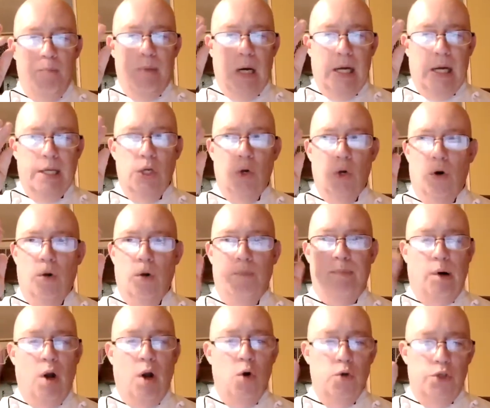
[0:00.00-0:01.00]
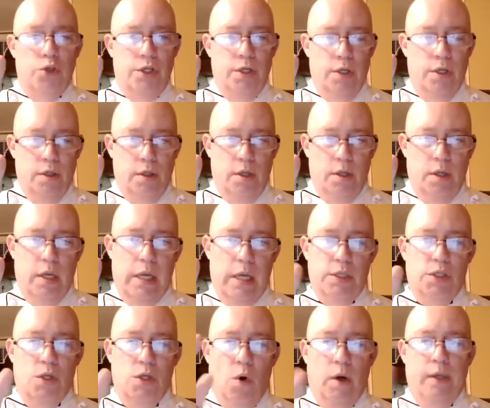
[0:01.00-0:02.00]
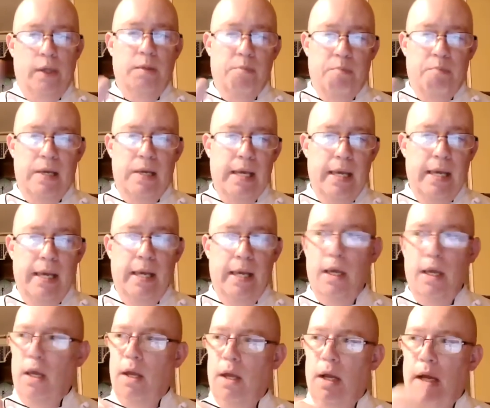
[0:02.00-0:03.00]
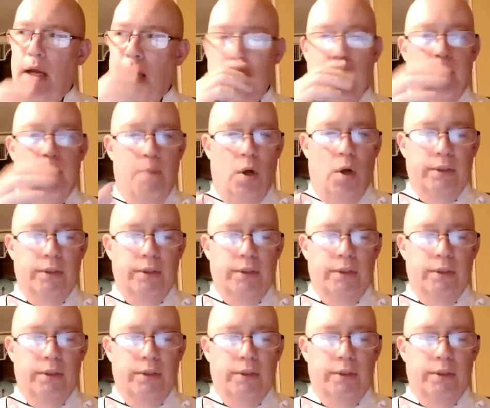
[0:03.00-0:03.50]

but your approach is going to be kind of